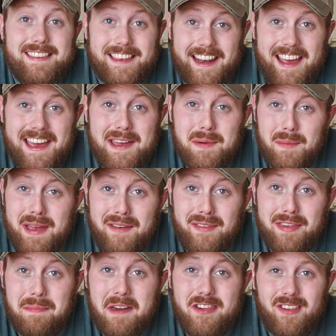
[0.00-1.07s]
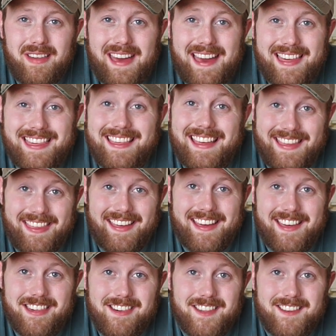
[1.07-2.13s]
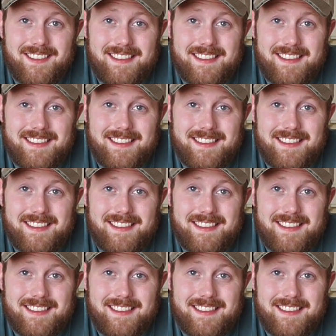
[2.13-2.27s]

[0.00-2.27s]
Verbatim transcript: Today, we have a special guest in the kitchen.